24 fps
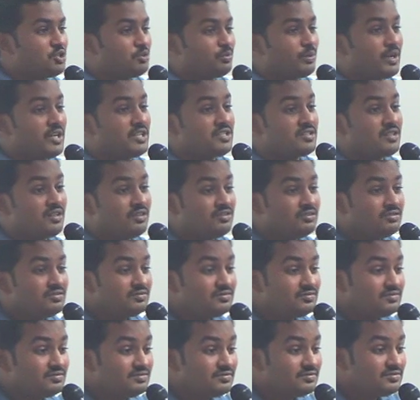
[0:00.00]
is the issue price now?
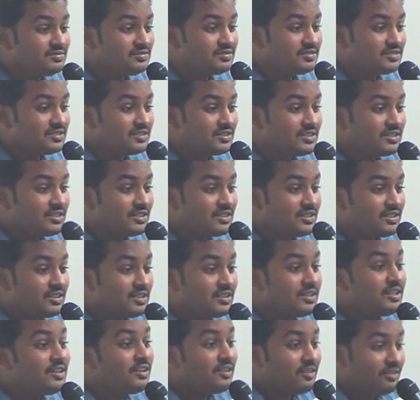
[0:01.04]

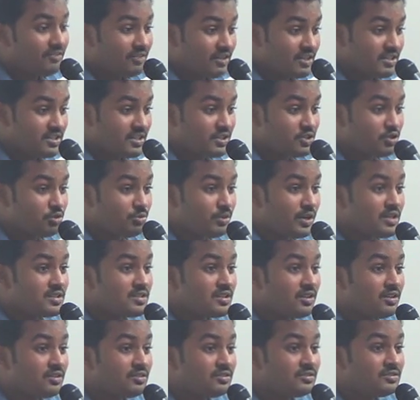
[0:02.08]
What is the issue
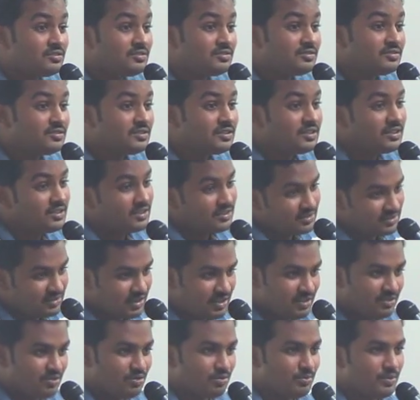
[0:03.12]
price now?
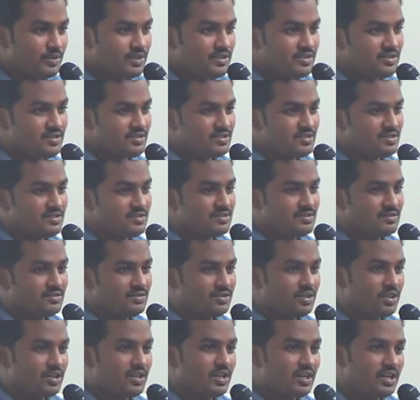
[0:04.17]
10 rupees.
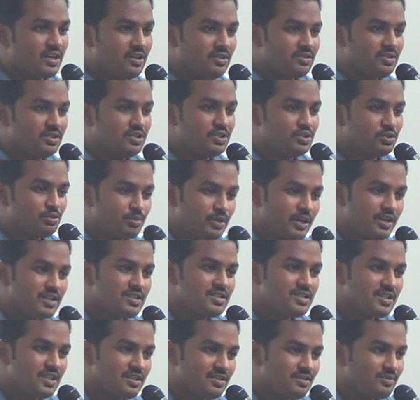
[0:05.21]
Okay, write down issue
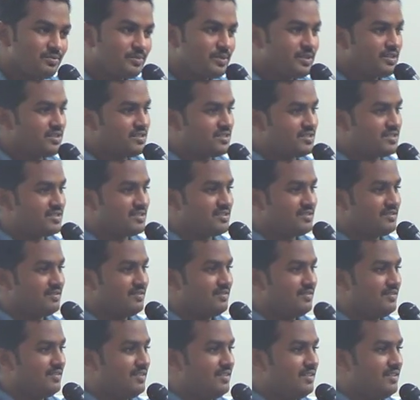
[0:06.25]
price 10 rupees.